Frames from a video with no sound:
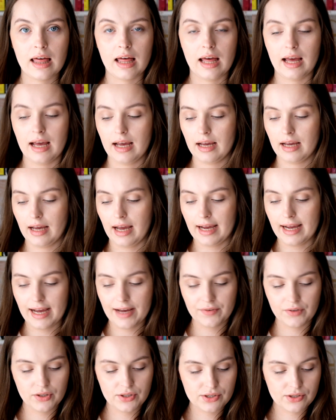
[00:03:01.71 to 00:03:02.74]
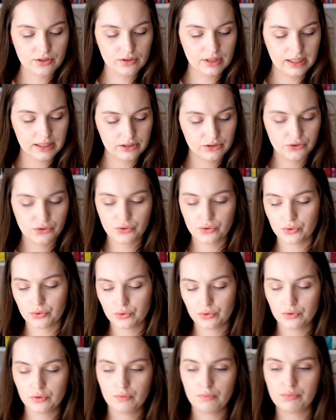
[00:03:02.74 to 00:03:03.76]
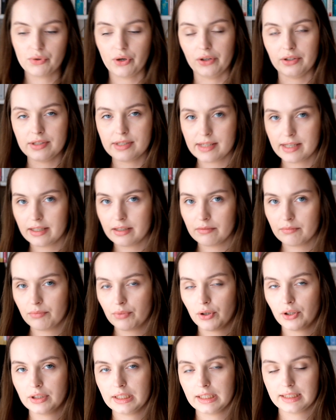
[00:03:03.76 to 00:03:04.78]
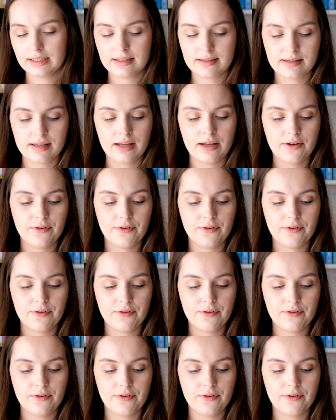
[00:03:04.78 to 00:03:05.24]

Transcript: I have also like 2 bronzing products.